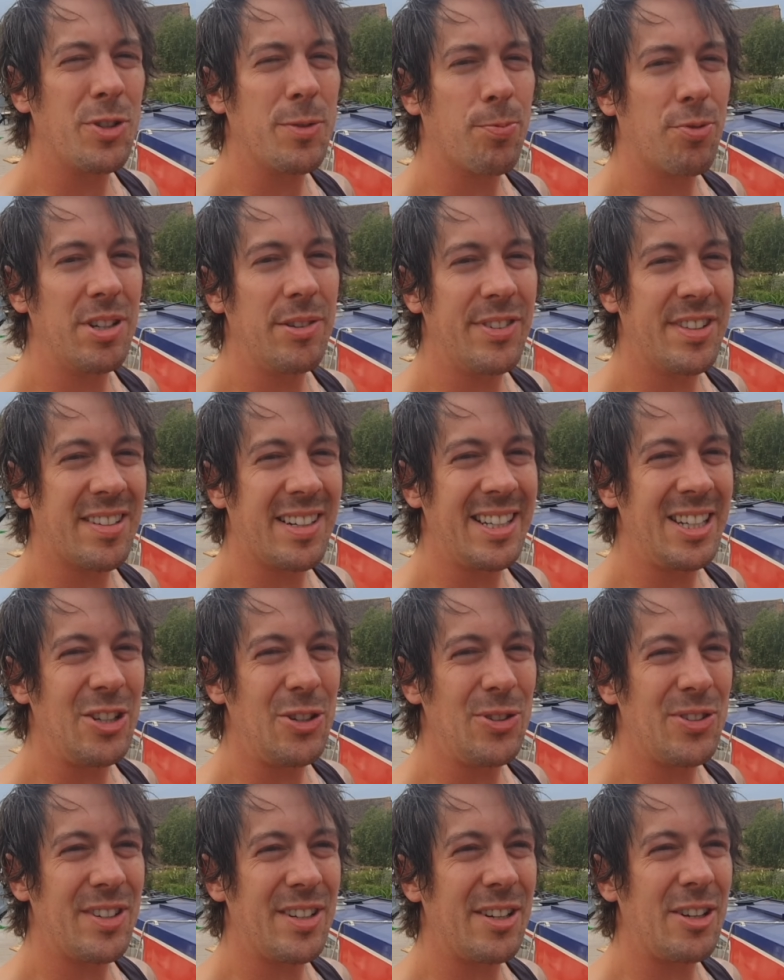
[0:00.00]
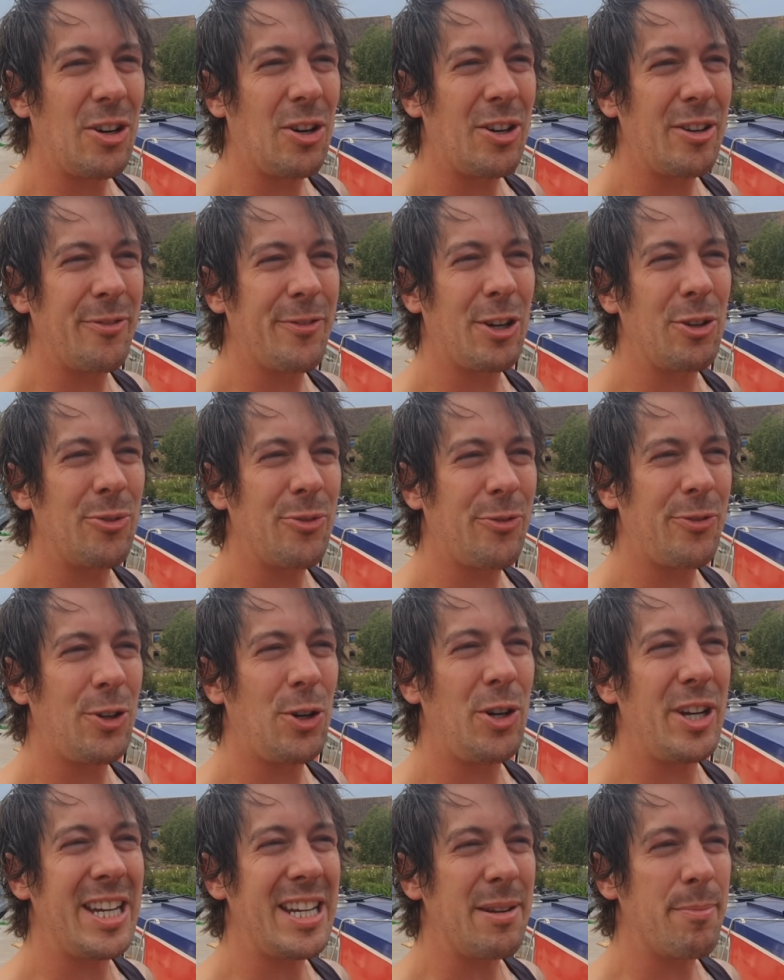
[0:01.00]
previously using an iPhone
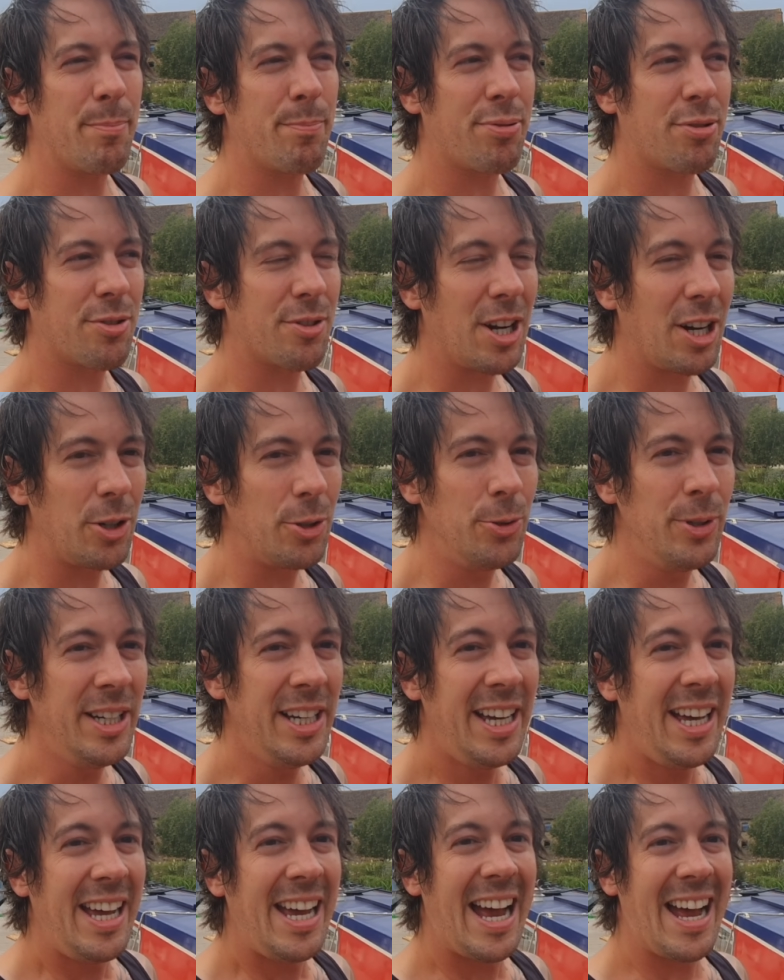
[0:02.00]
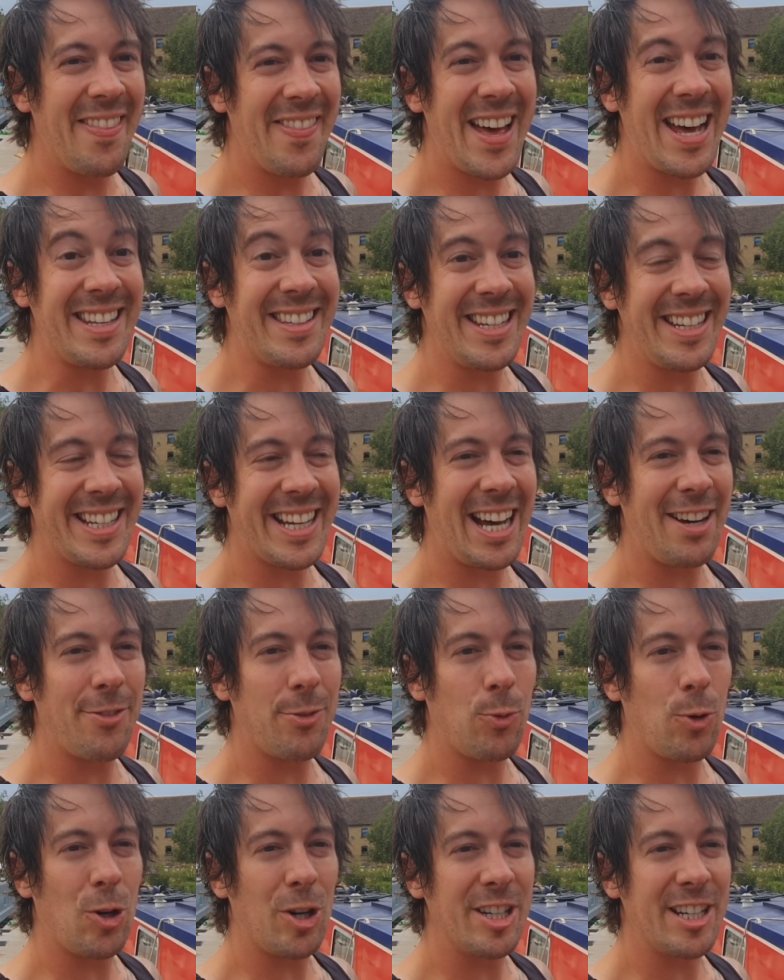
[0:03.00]
13 Pro, and that did have a
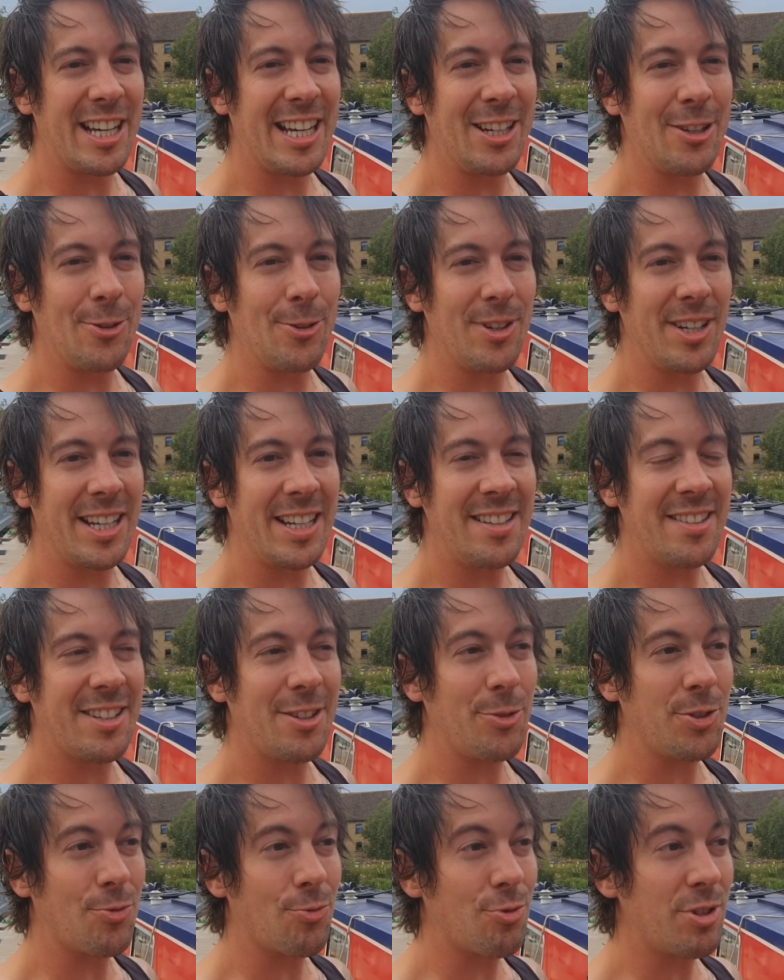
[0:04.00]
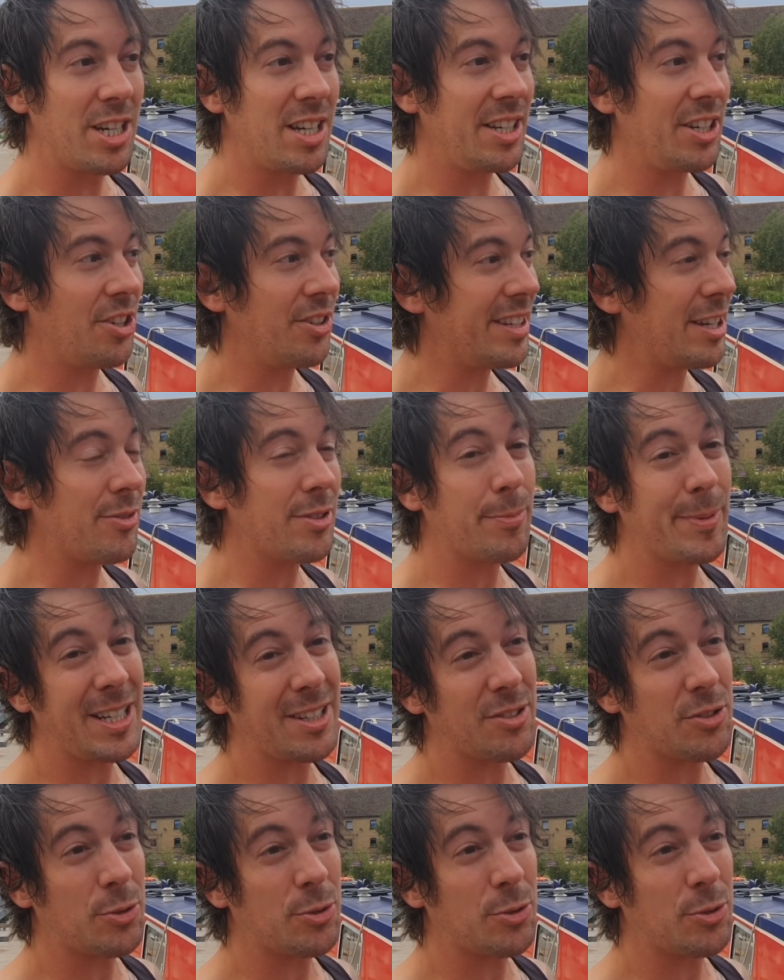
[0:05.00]
wide angle lens. It was really good. That was about